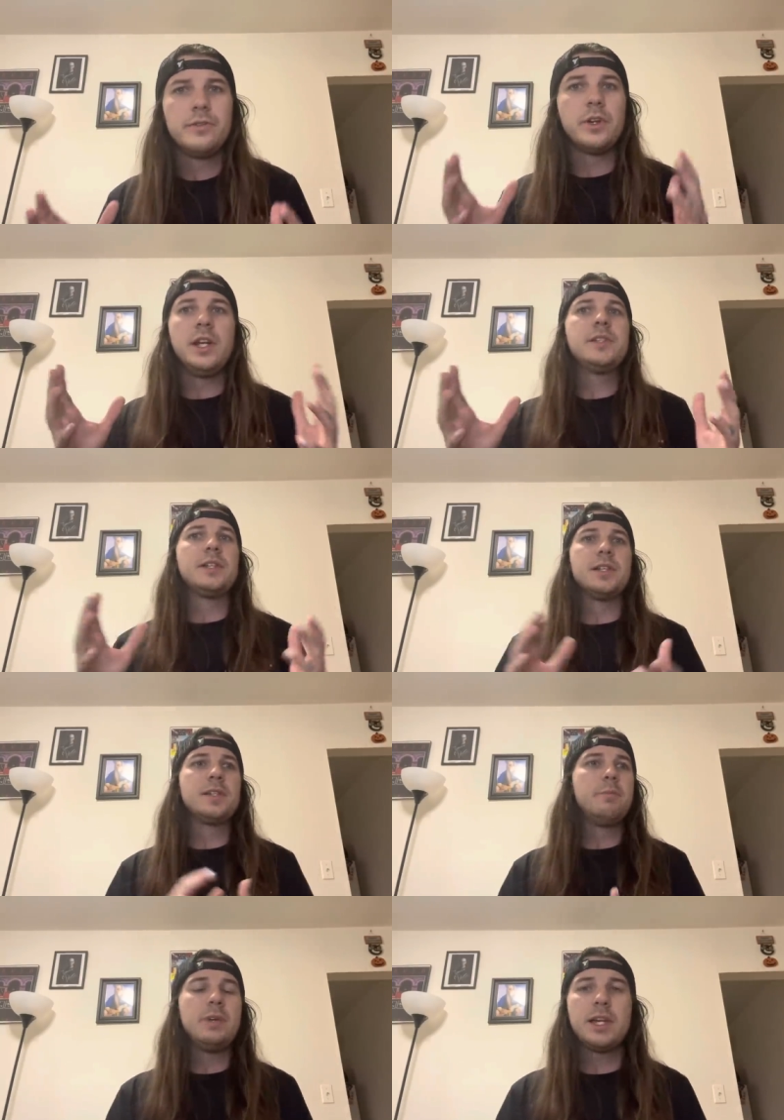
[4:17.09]
For instance,
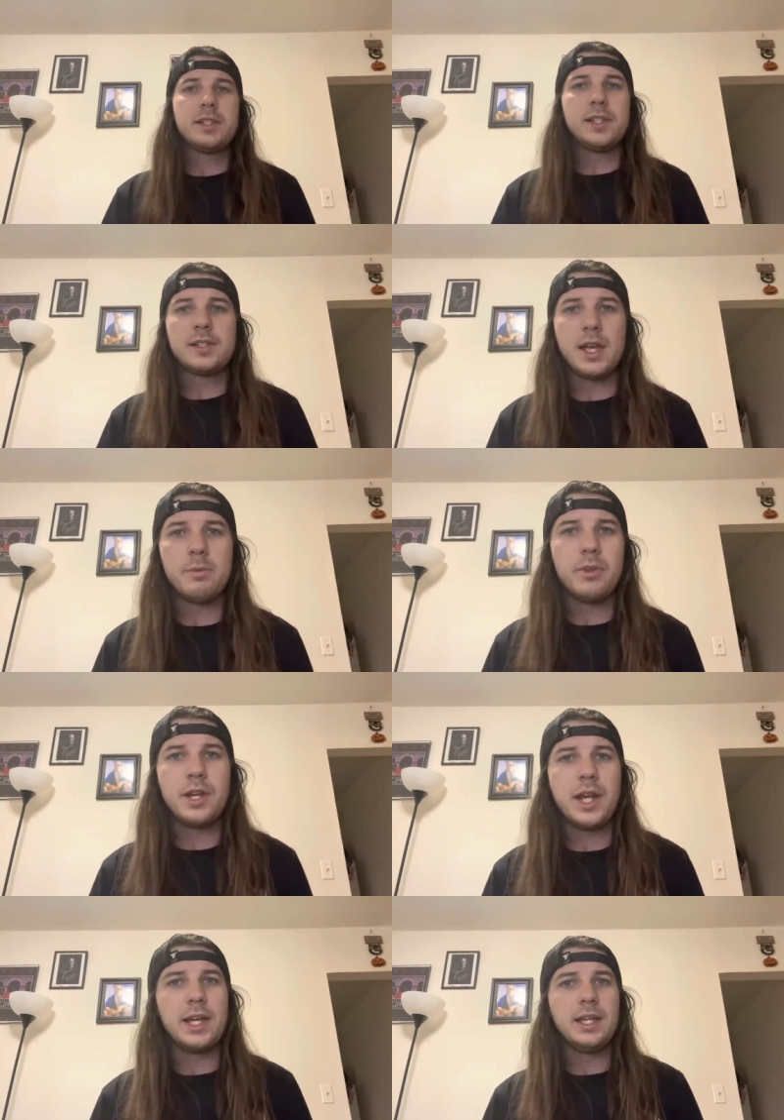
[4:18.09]
the biggest example
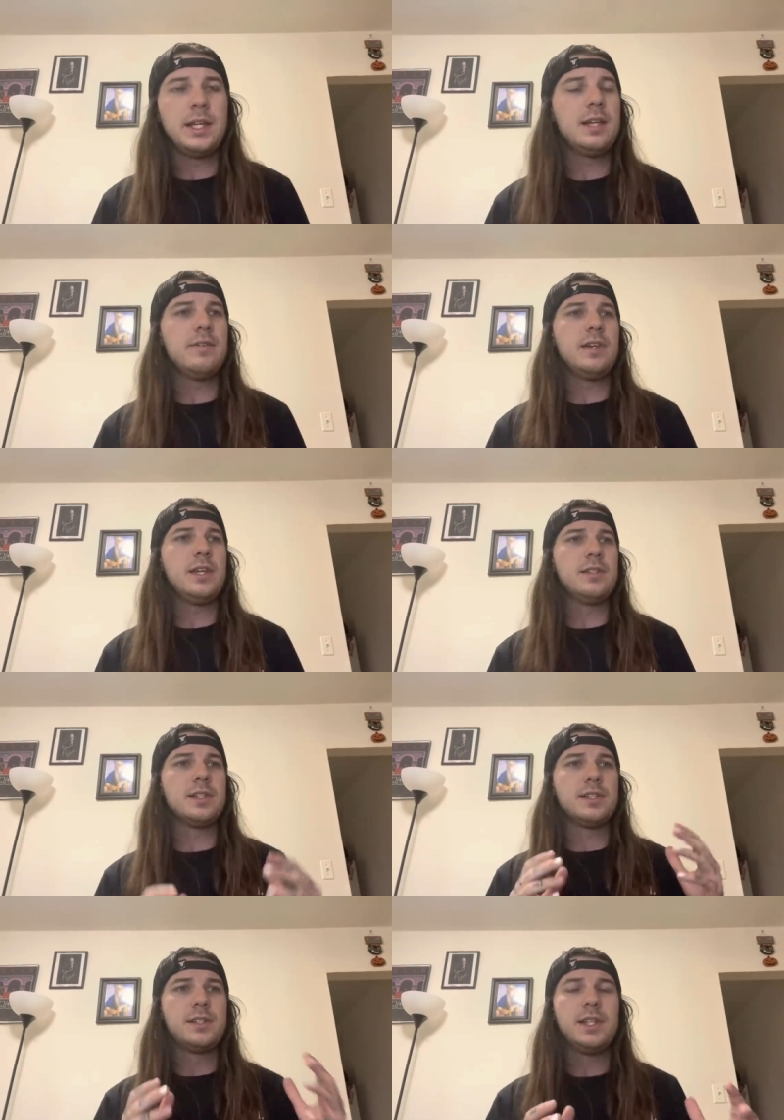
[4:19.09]
that I can give
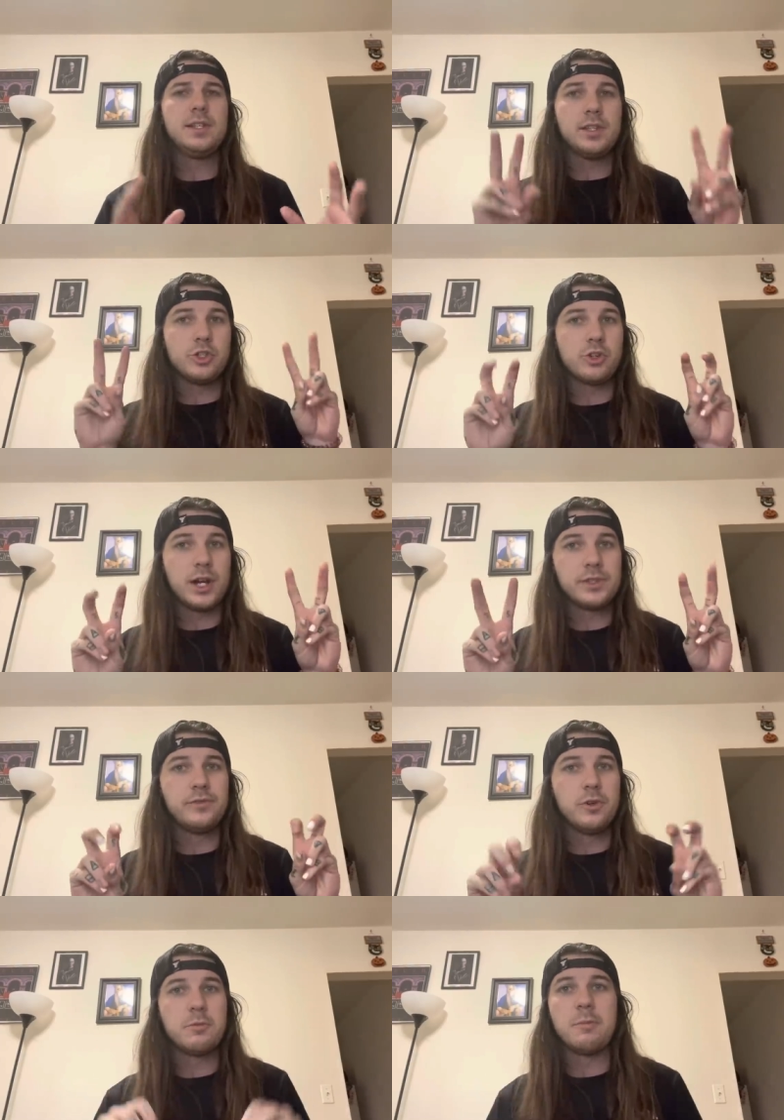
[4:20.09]
is Sid's
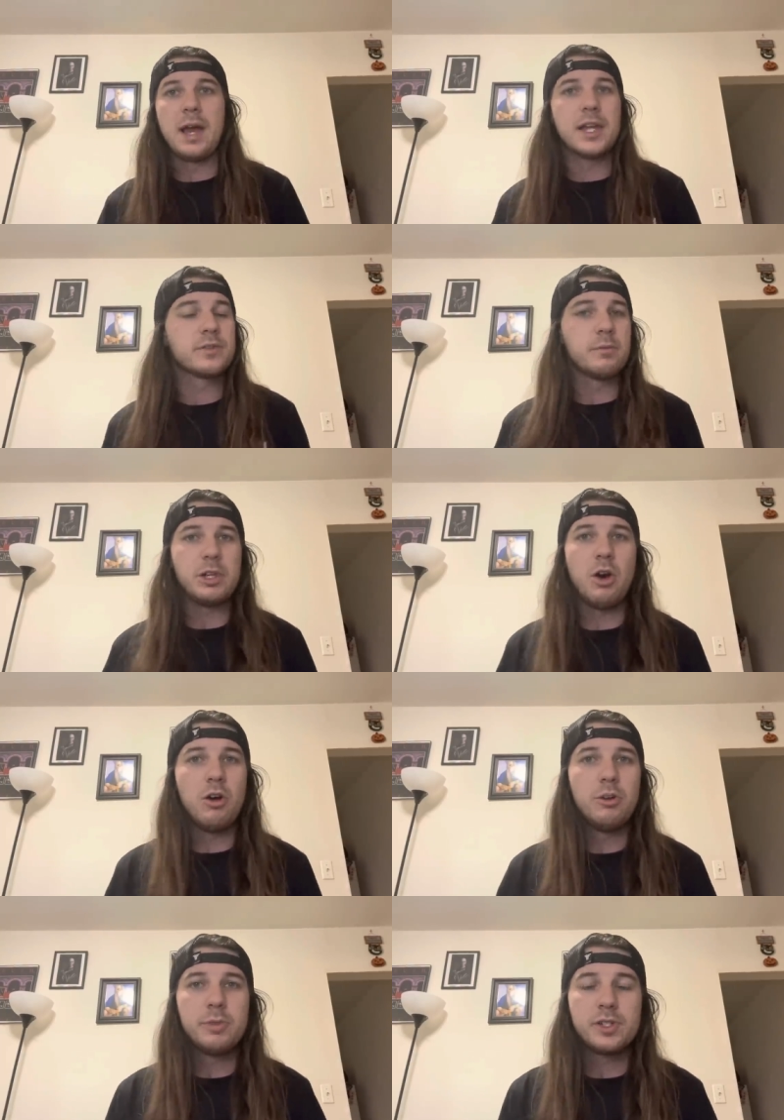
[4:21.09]
Transformer mask from the
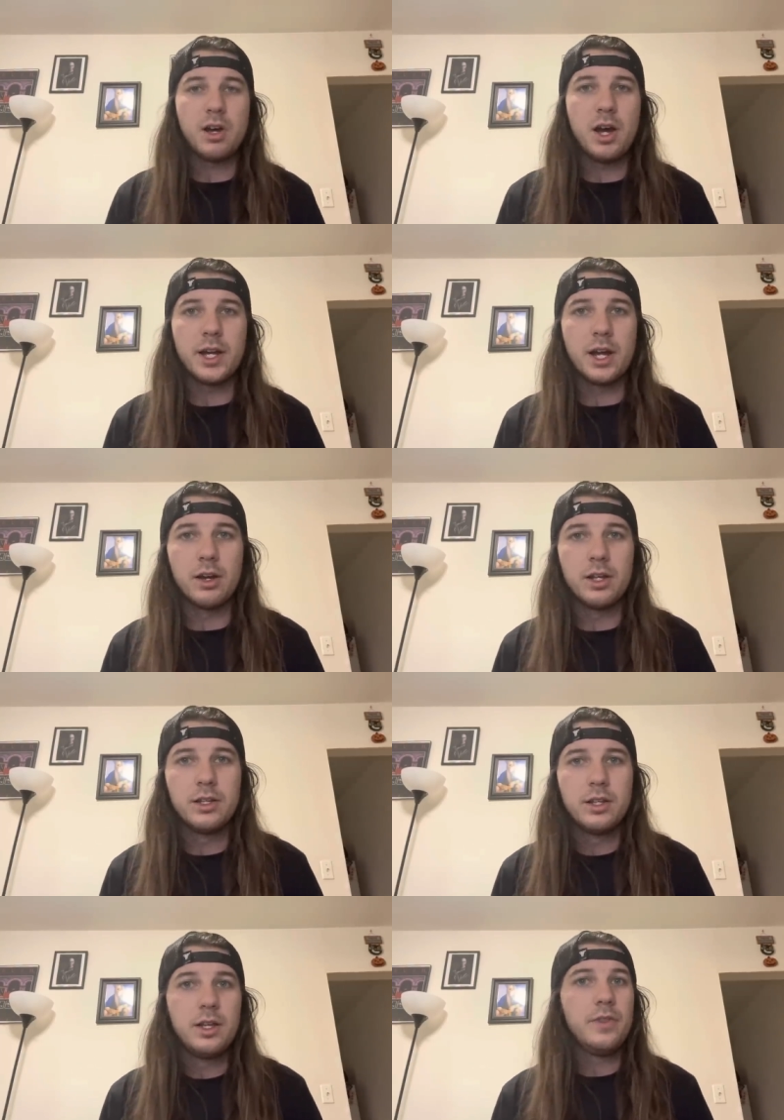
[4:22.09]
All Hope Is Gone era
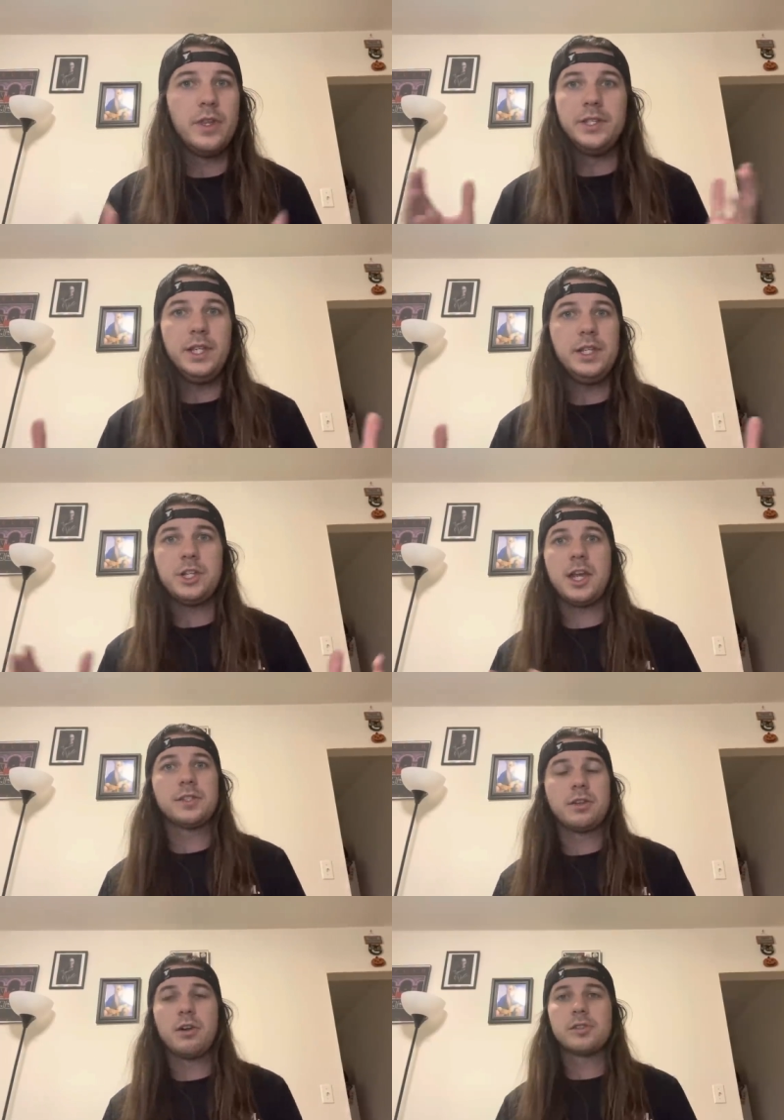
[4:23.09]
the DJ
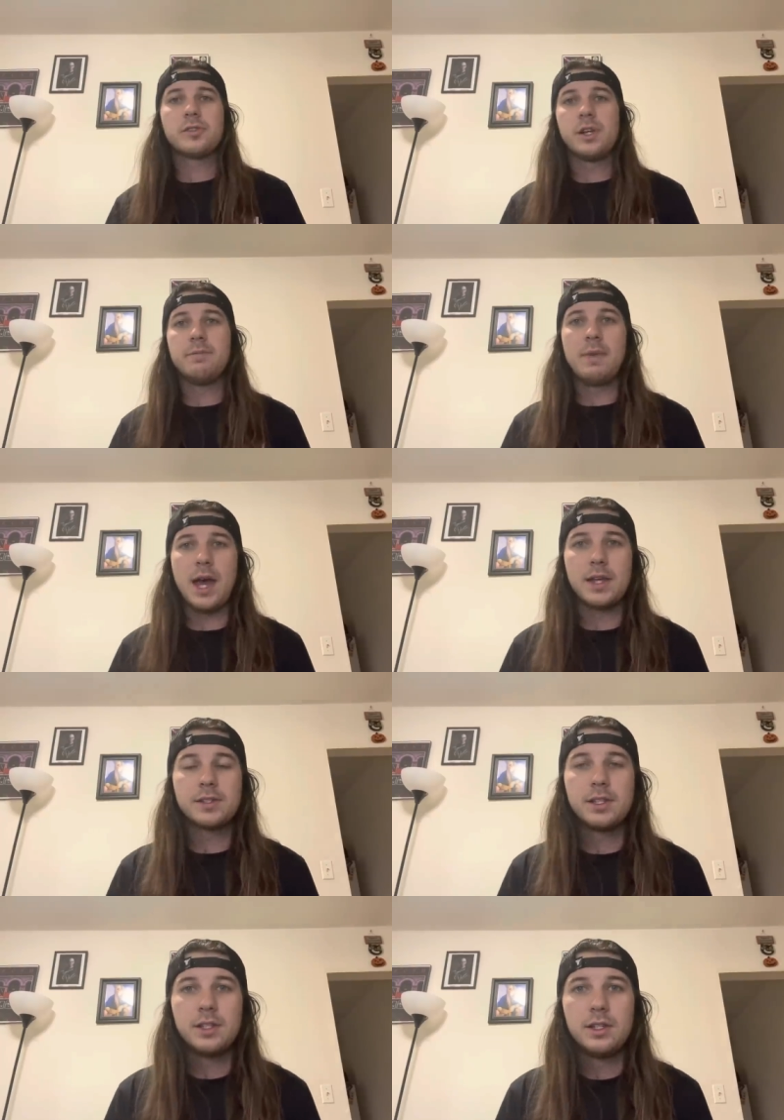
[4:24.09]
Starscream mask.